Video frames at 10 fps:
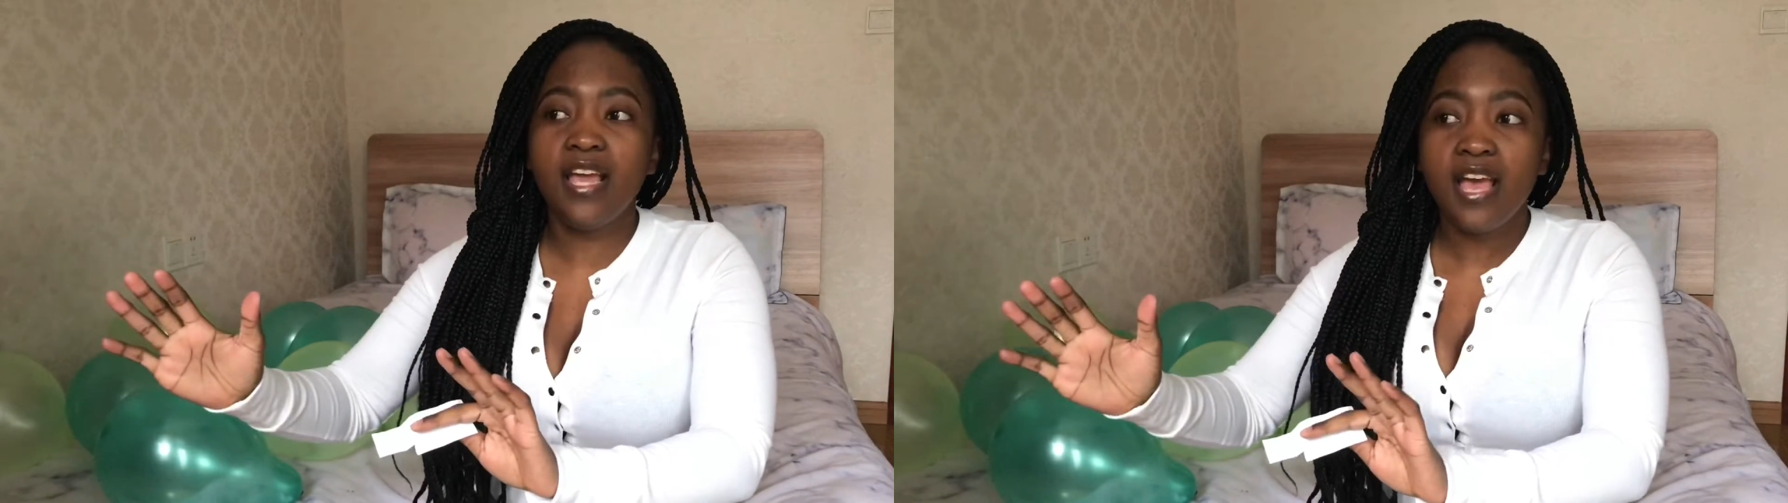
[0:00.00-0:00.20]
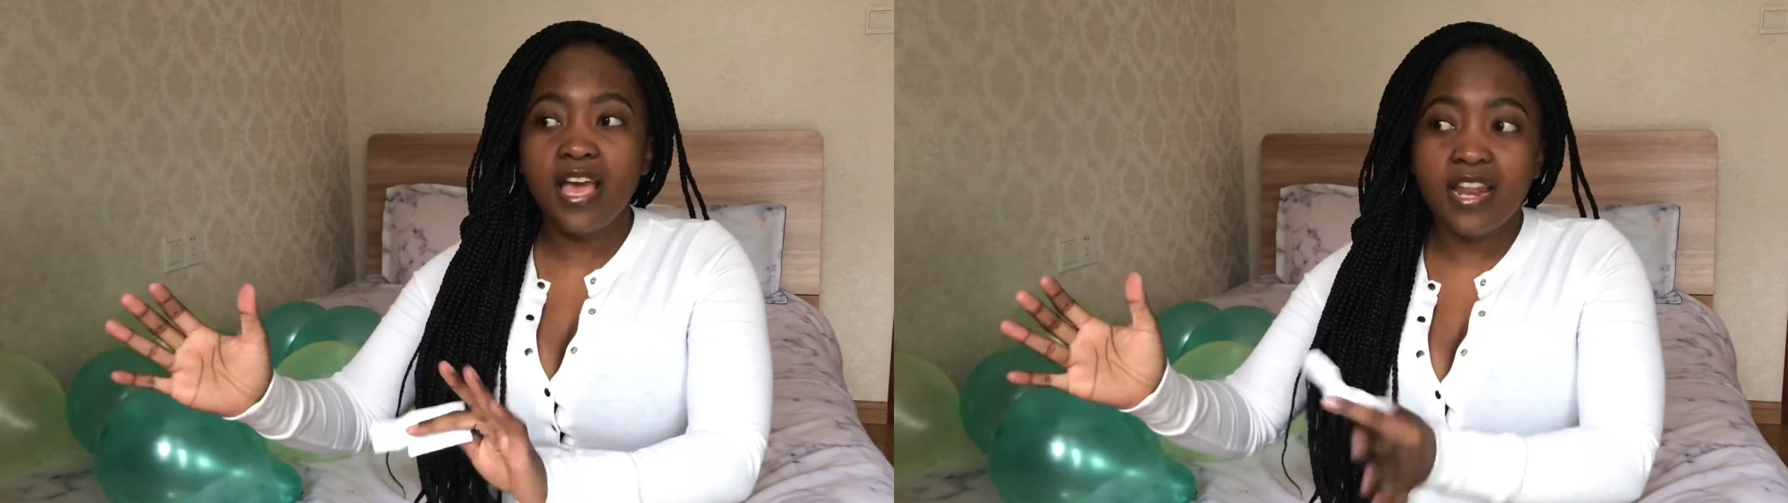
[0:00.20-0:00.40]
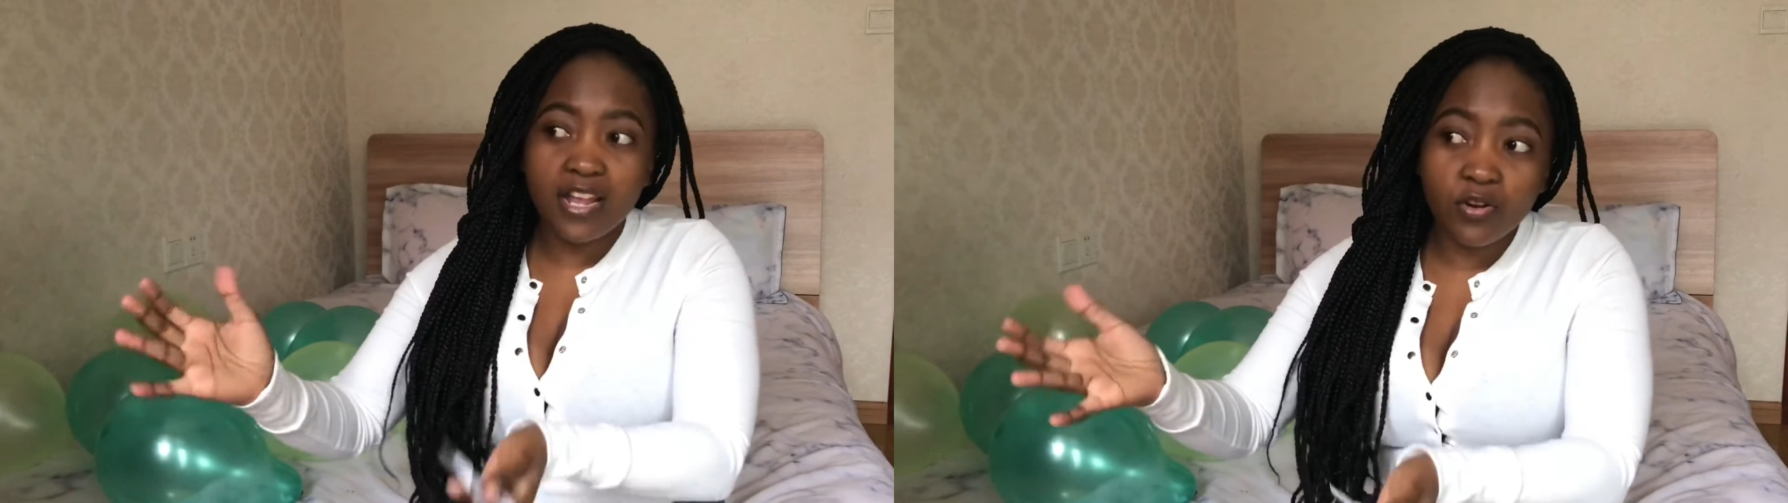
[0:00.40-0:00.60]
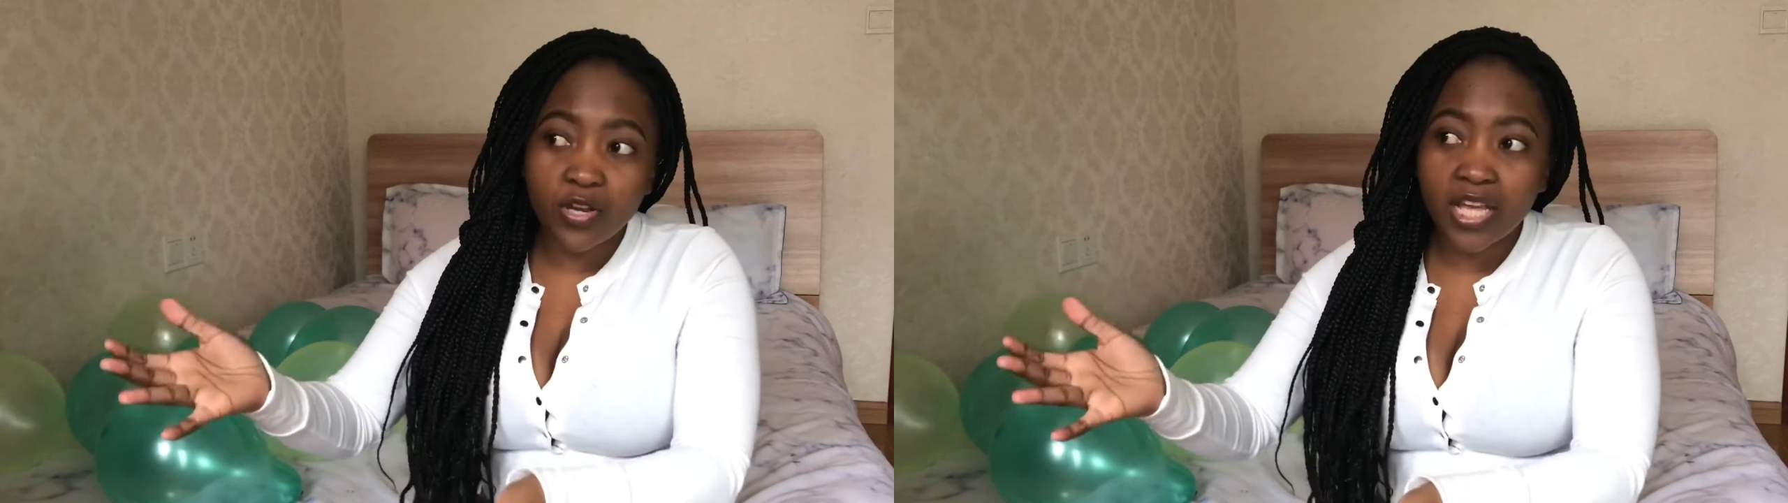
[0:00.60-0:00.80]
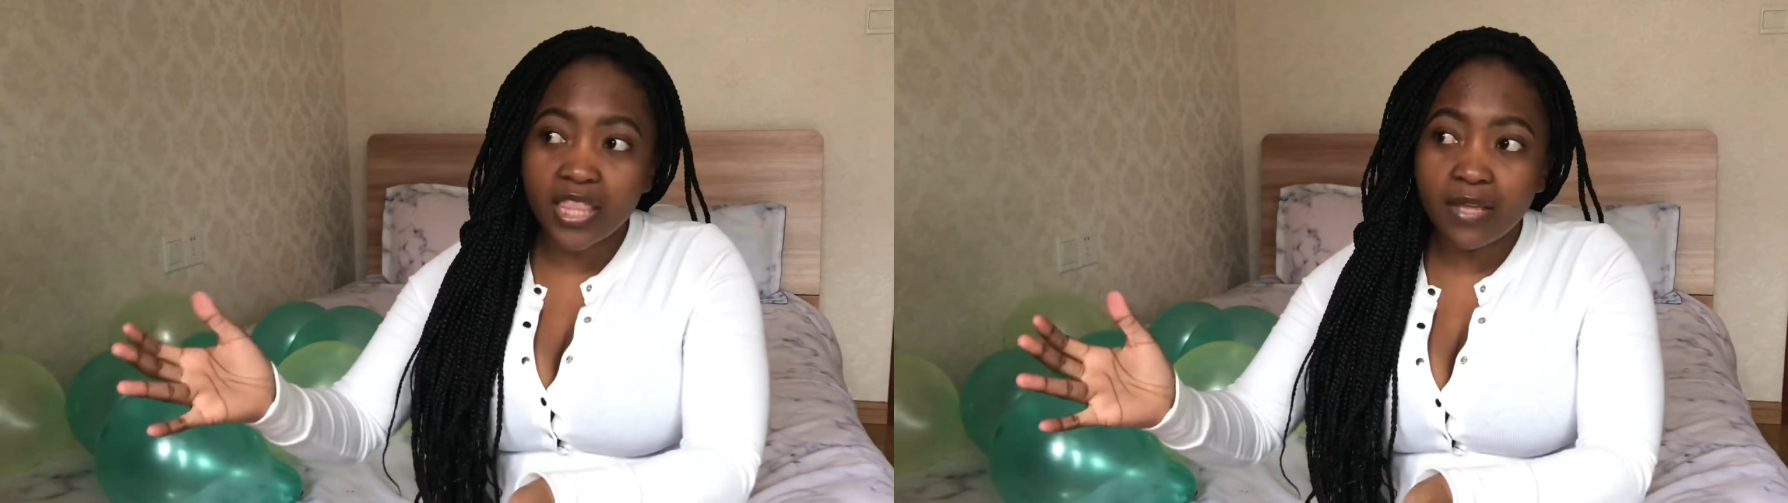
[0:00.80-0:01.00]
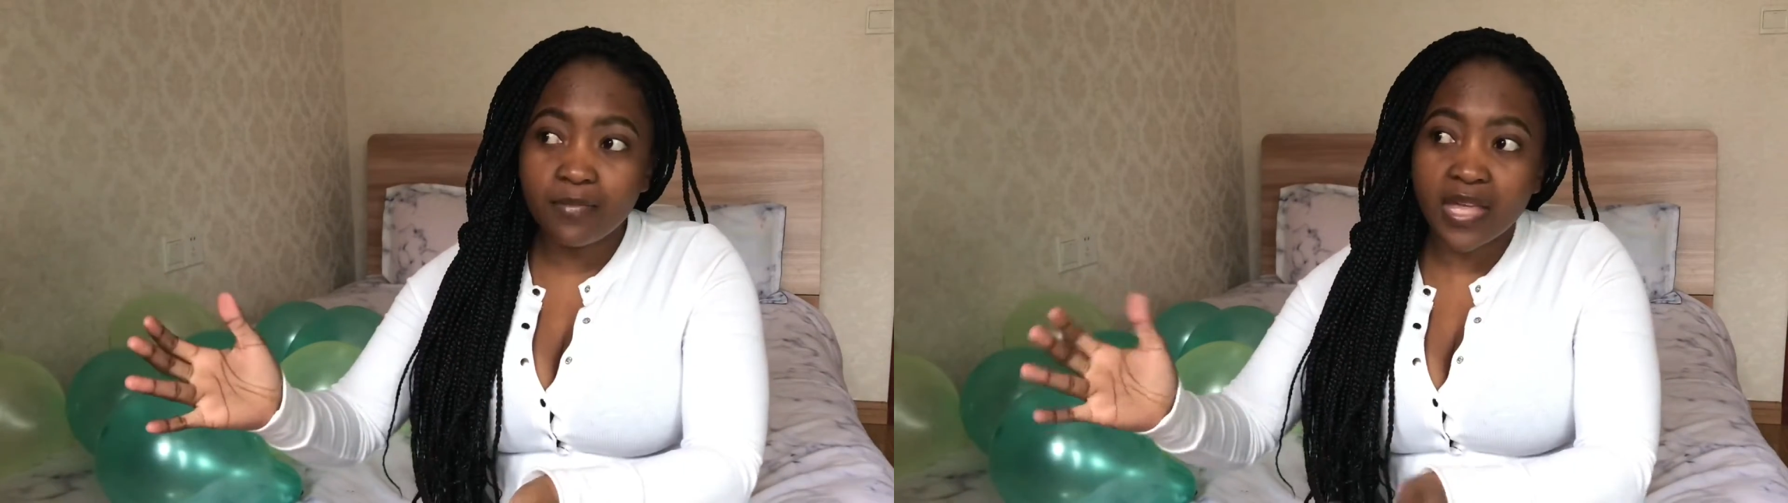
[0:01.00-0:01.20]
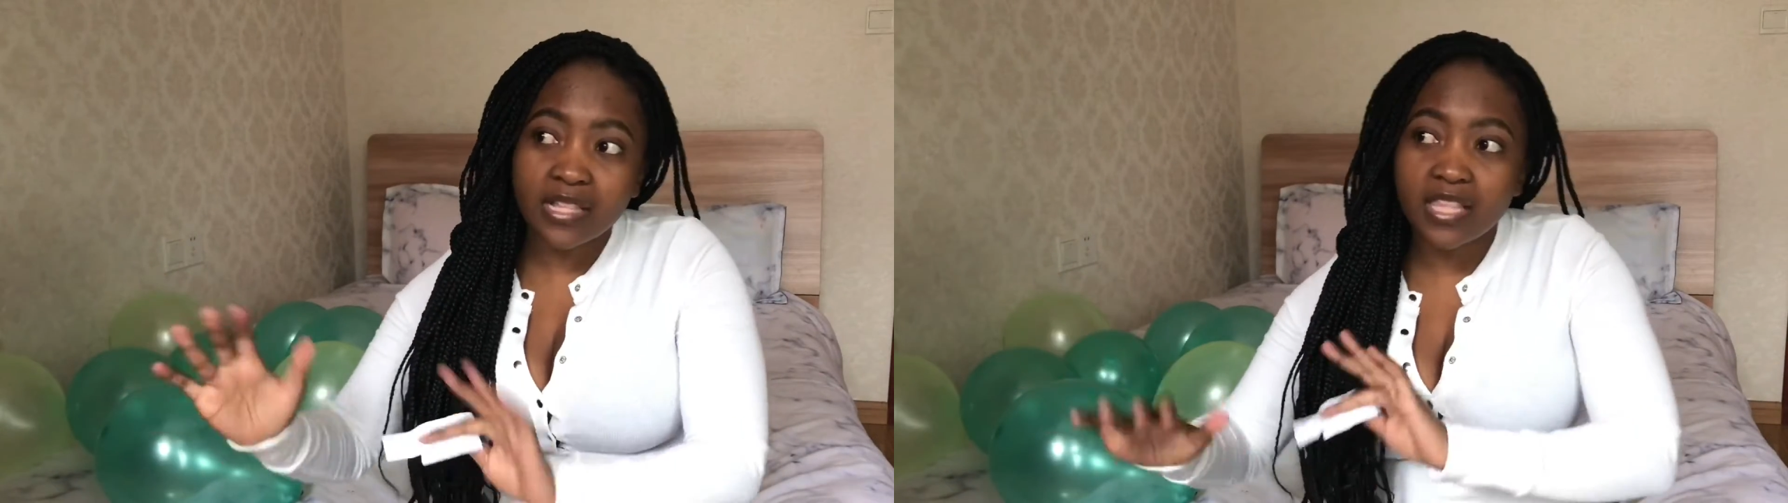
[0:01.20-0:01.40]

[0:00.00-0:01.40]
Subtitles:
and I look at them that